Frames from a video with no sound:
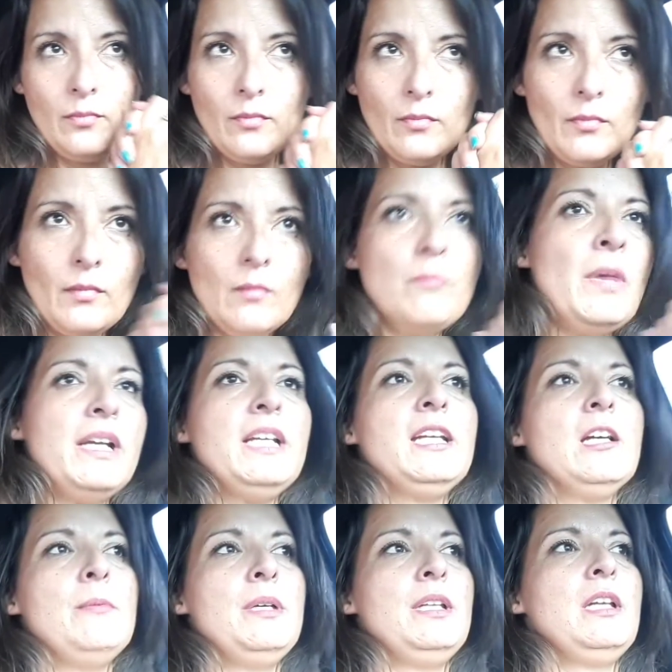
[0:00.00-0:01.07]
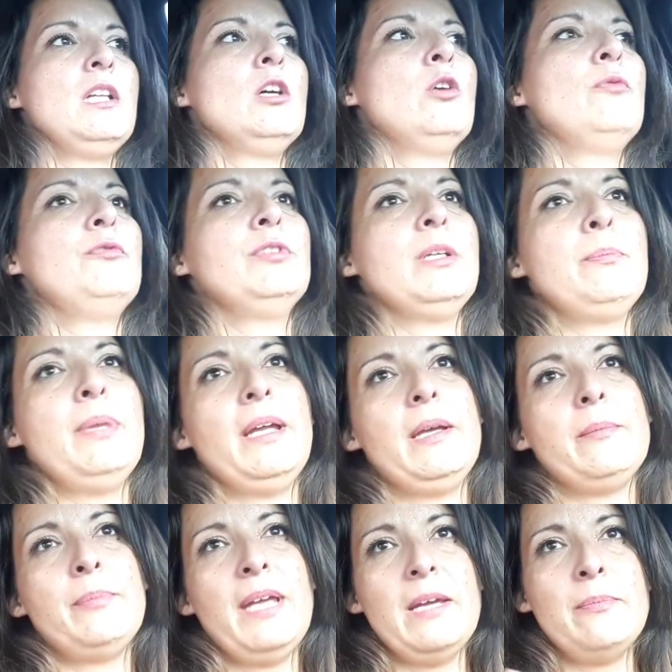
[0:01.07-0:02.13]
money coming in. Hopefully
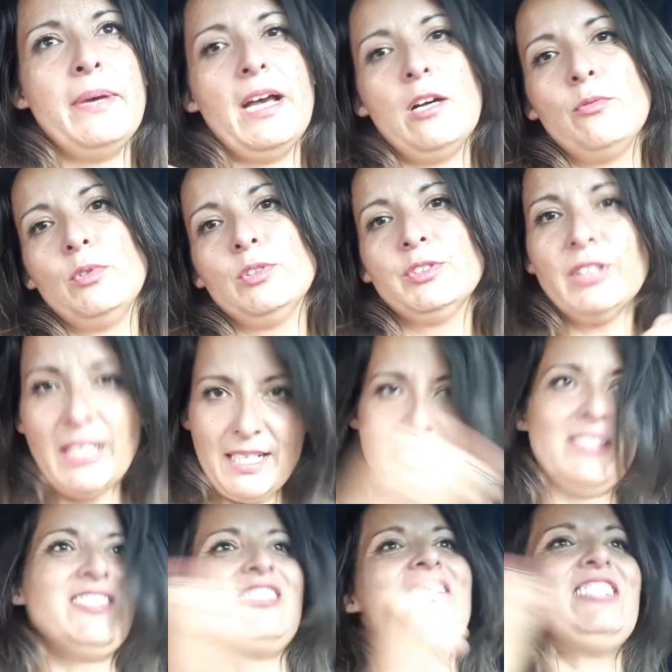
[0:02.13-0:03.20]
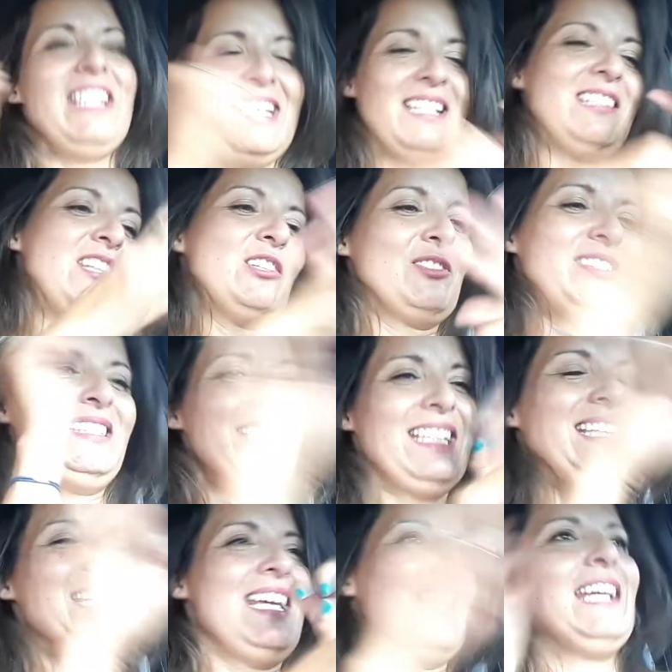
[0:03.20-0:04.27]
PayPal will unstick their sticky
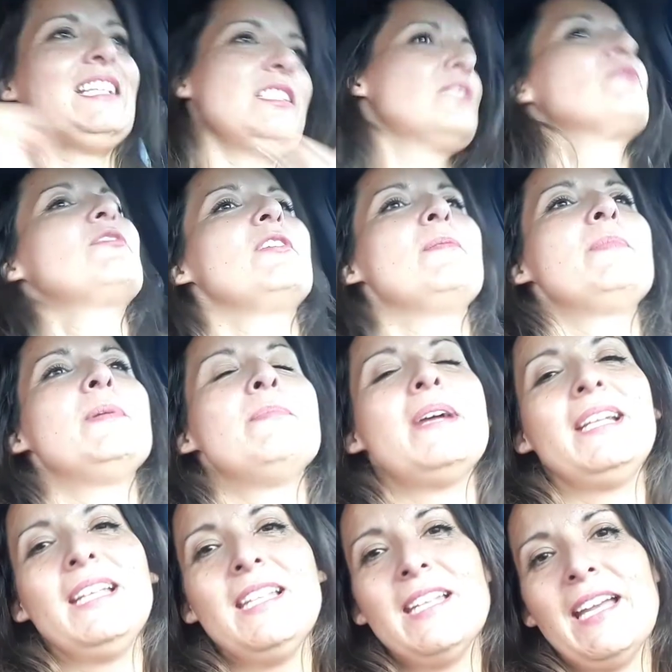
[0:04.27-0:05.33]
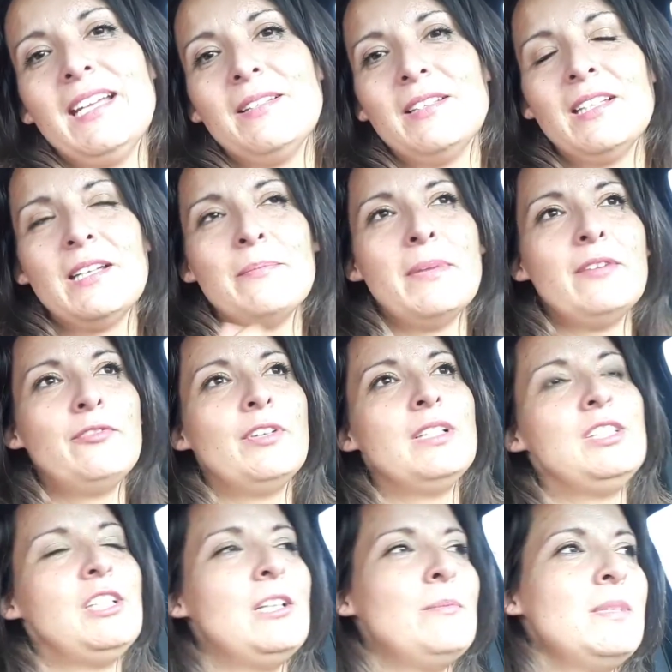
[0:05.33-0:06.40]
hands from the money that my friend
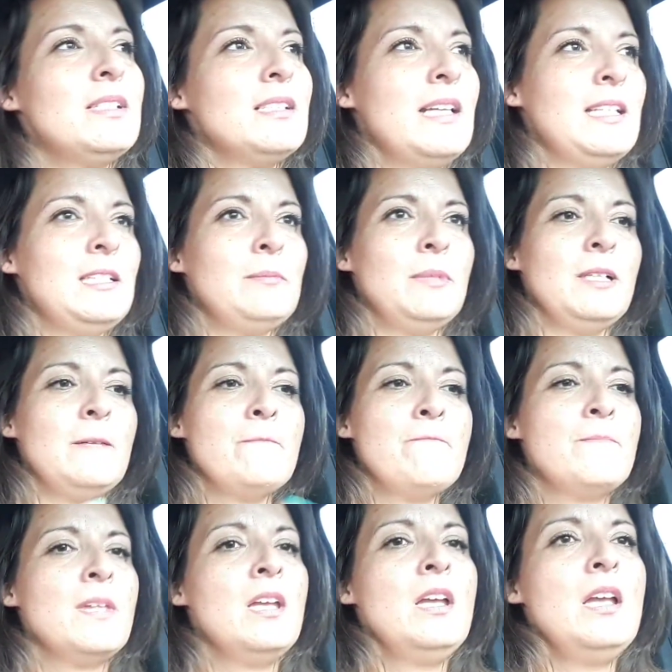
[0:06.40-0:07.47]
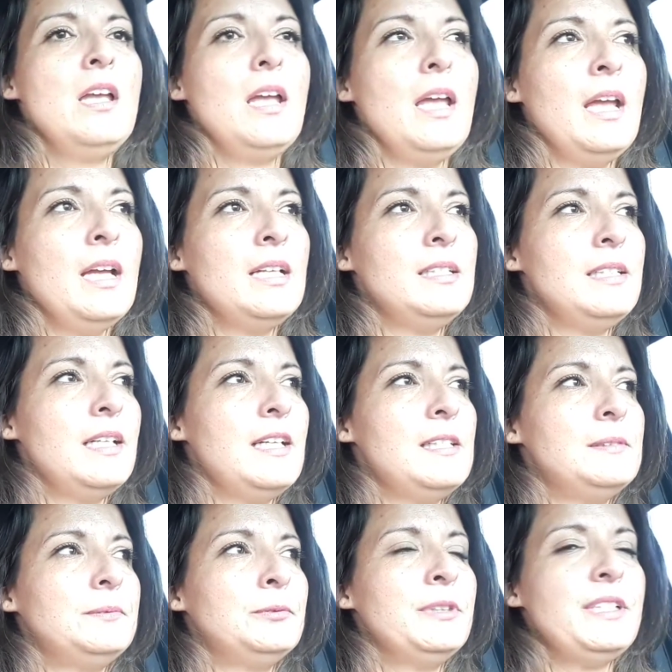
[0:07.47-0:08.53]
Jamie's lending me.
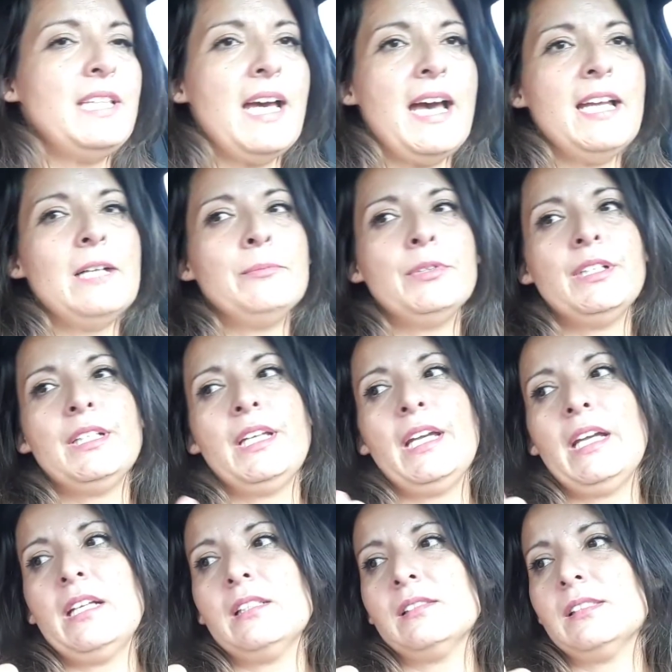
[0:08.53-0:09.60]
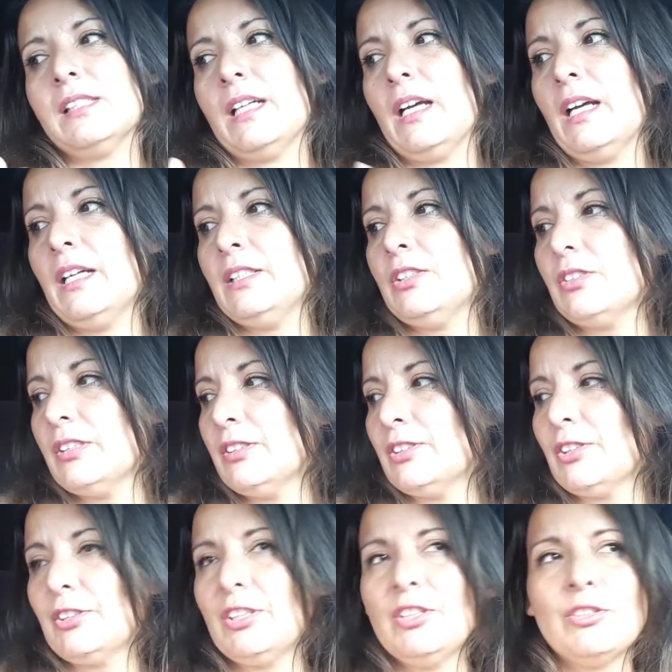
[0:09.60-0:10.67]
And with that, I'm going to get
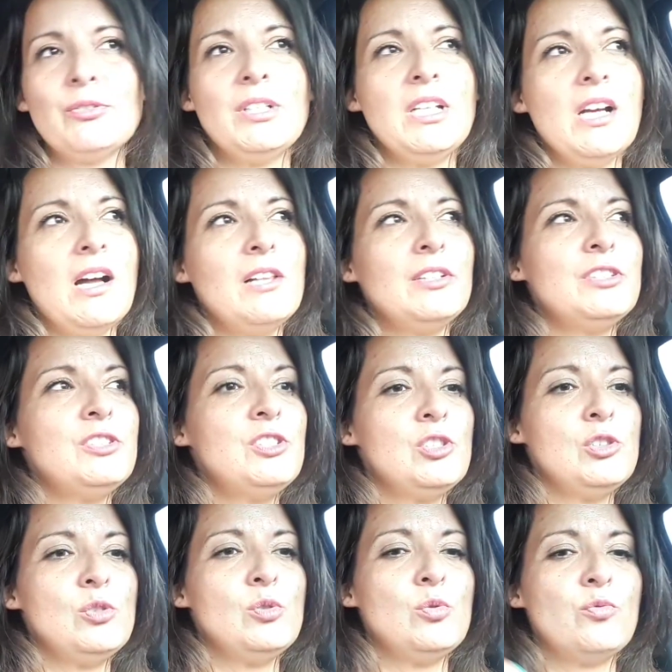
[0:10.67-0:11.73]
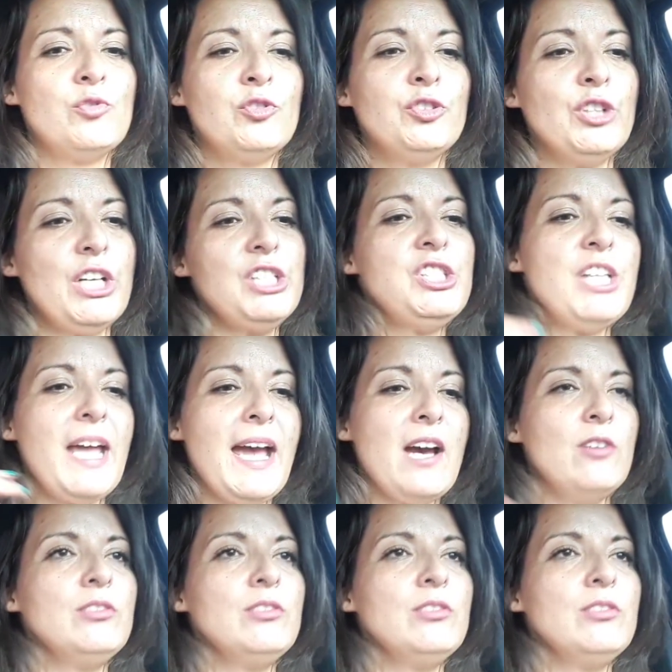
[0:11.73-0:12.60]
$133 to flush out the